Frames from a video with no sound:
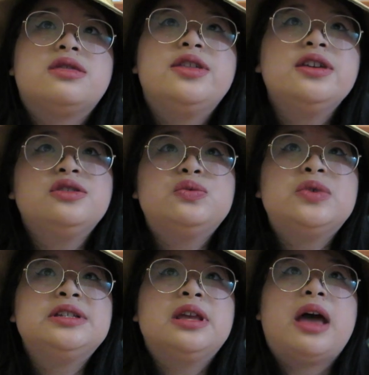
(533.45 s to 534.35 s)
this
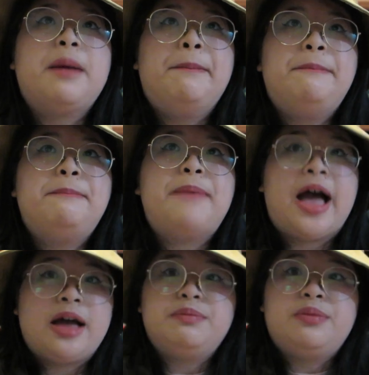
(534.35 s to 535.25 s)
wasn't a
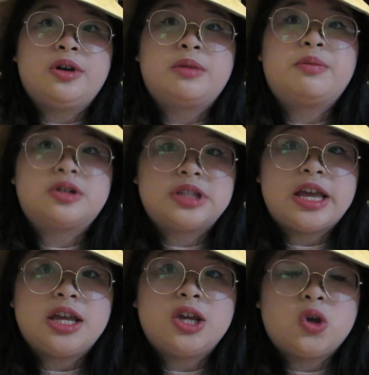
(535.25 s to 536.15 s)
bad book per
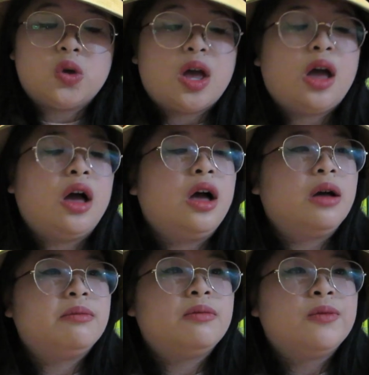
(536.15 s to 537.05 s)
se.
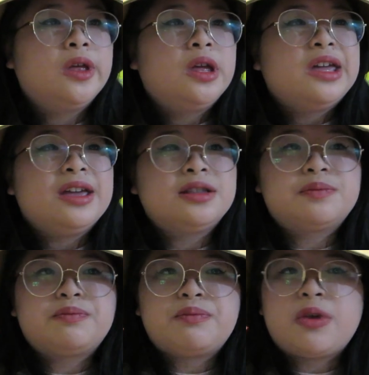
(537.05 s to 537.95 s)
Um,
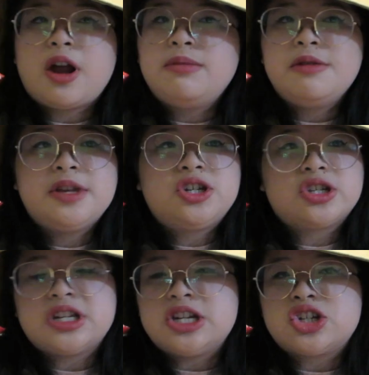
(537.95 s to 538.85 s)
it's probably
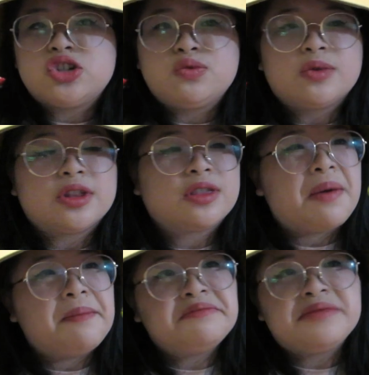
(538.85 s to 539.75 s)
just an issue
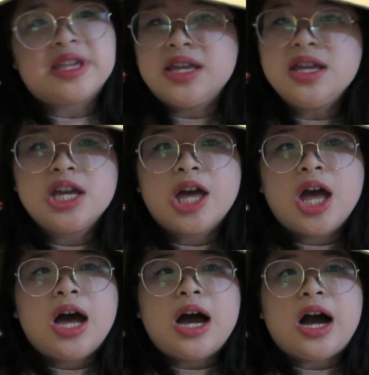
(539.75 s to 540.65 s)
with me.
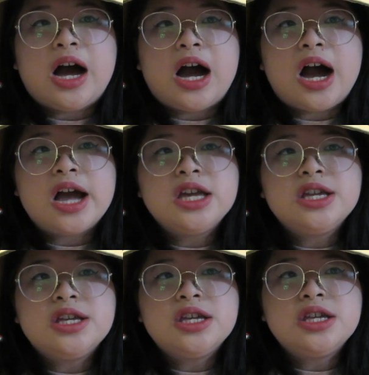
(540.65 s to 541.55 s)

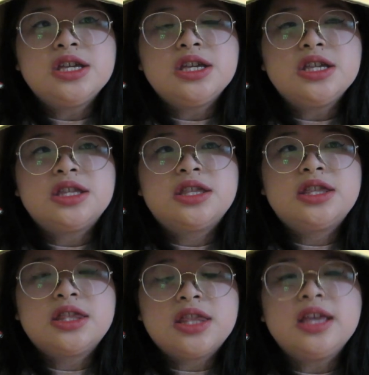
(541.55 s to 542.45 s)
I
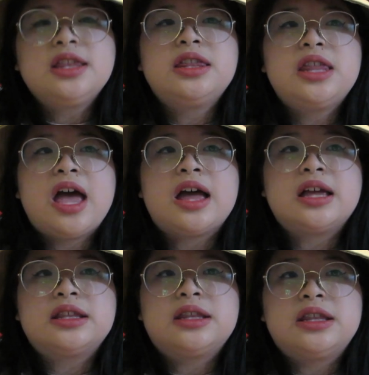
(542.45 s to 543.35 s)
think
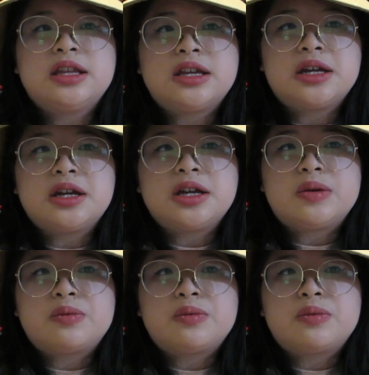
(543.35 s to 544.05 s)
that the